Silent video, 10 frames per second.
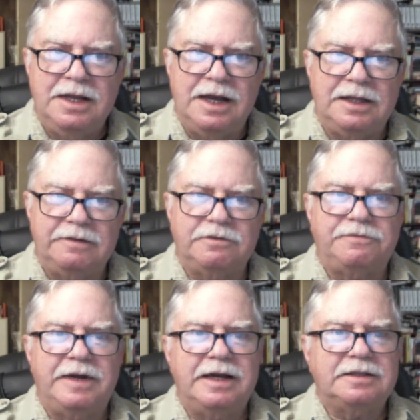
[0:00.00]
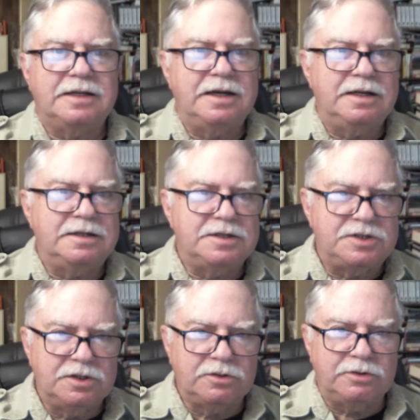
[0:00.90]
I love the fact that a
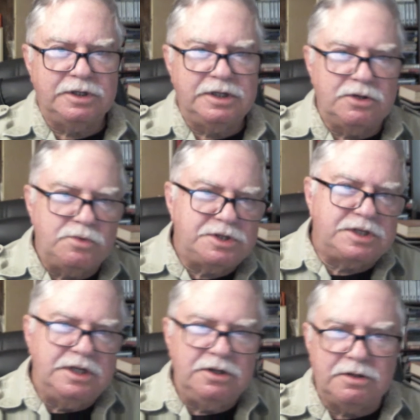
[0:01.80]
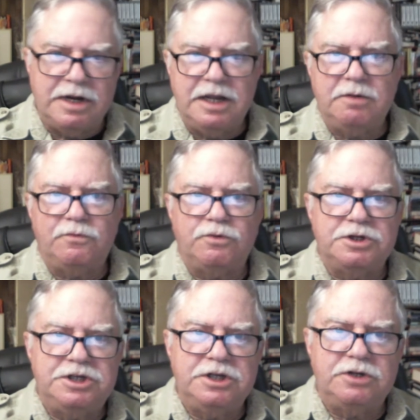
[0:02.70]
distillery and whiskey are named for a
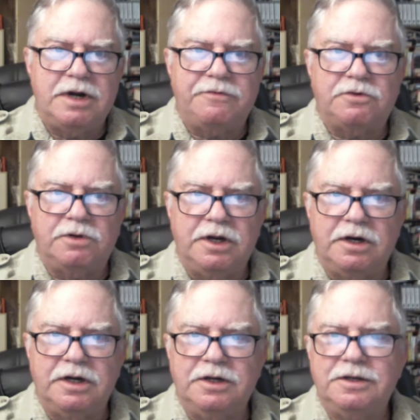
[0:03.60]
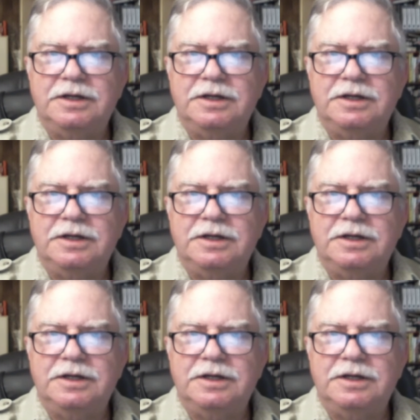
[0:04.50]
geographical area